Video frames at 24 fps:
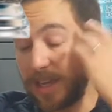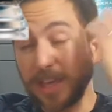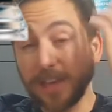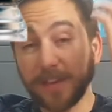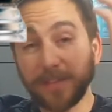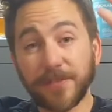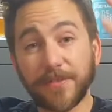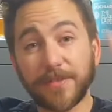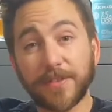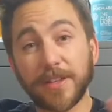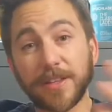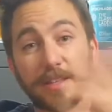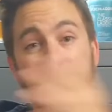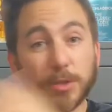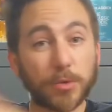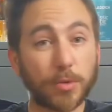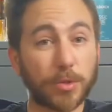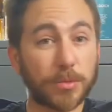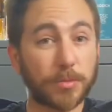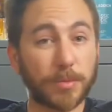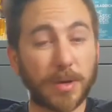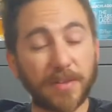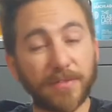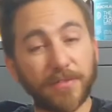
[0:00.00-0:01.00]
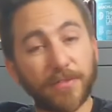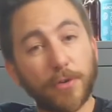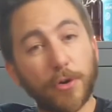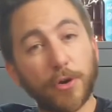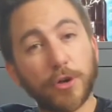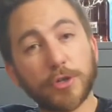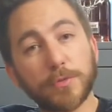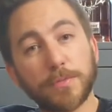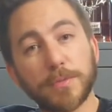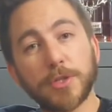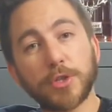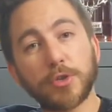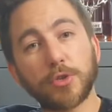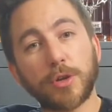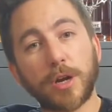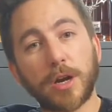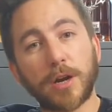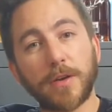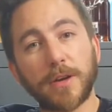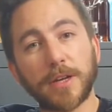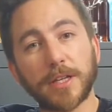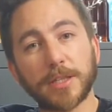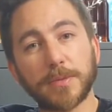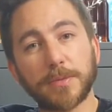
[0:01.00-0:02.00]
If this was my first
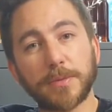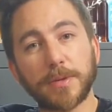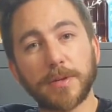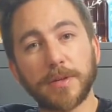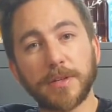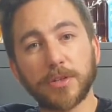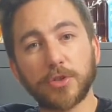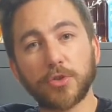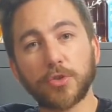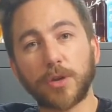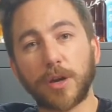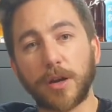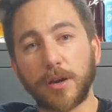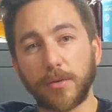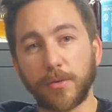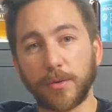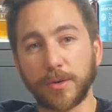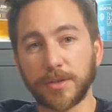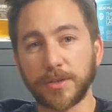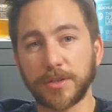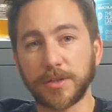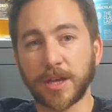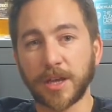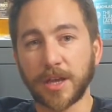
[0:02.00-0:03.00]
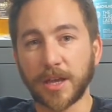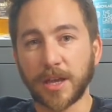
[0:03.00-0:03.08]
Mizunara experience, so I was